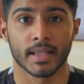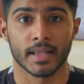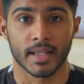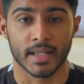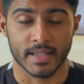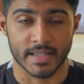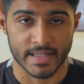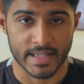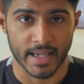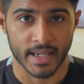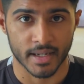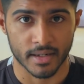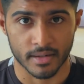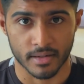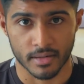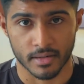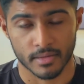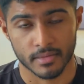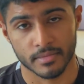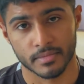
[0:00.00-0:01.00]
Then second,
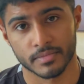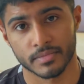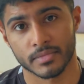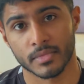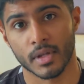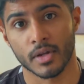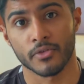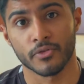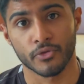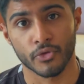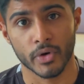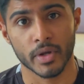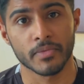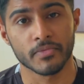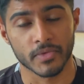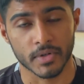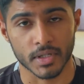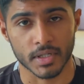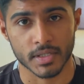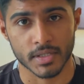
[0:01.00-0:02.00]

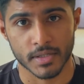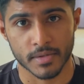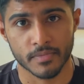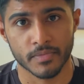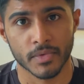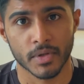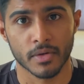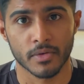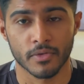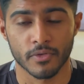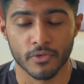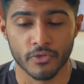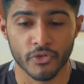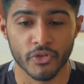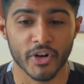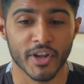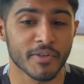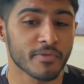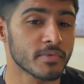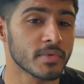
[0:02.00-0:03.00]
frameworks.
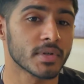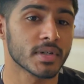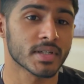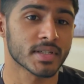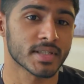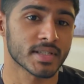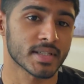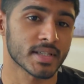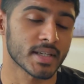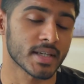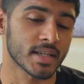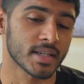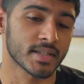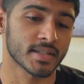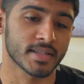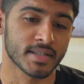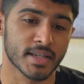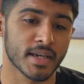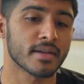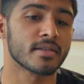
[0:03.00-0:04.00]
Frameworks
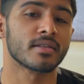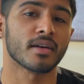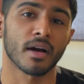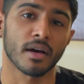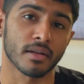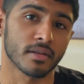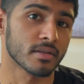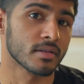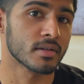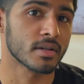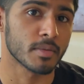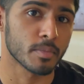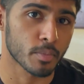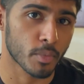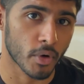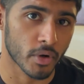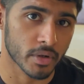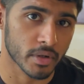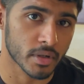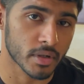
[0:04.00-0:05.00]
is yet another
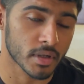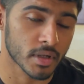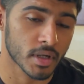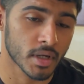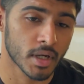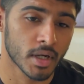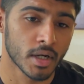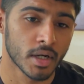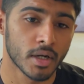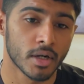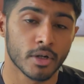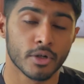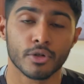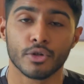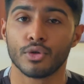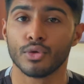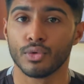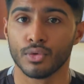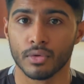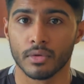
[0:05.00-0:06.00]
important
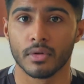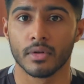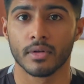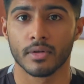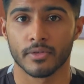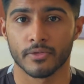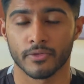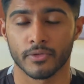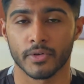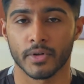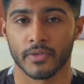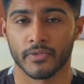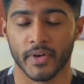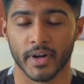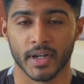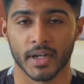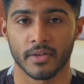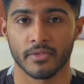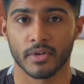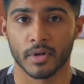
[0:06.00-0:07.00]
tool for
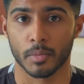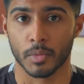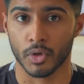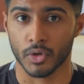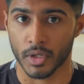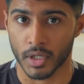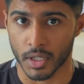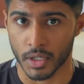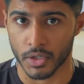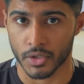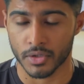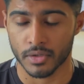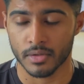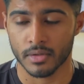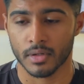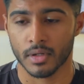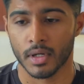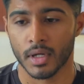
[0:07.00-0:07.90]
effective communication.